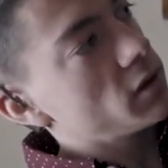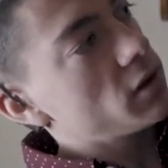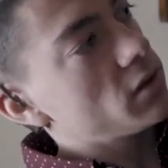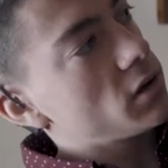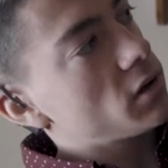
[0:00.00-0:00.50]

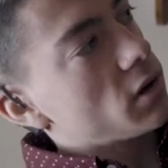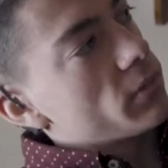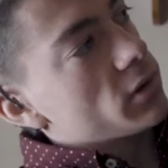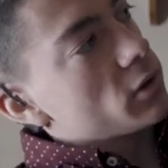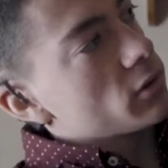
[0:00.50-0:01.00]
and then
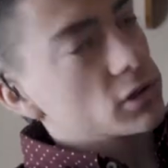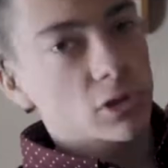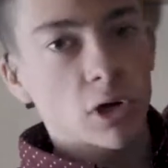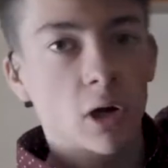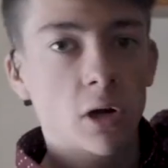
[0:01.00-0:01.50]
the other
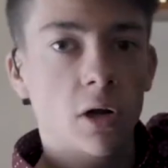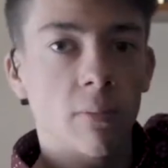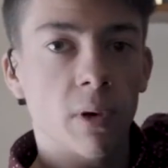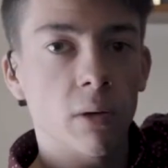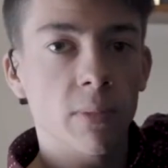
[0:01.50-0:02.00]
strong
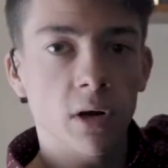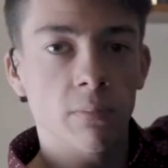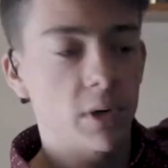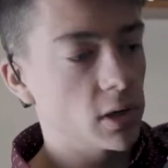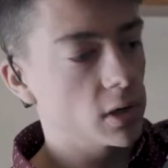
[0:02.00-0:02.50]
compartment
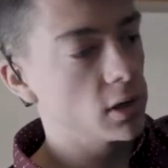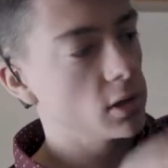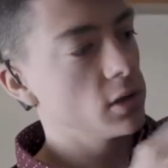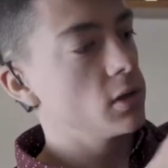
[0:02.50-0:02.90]
up here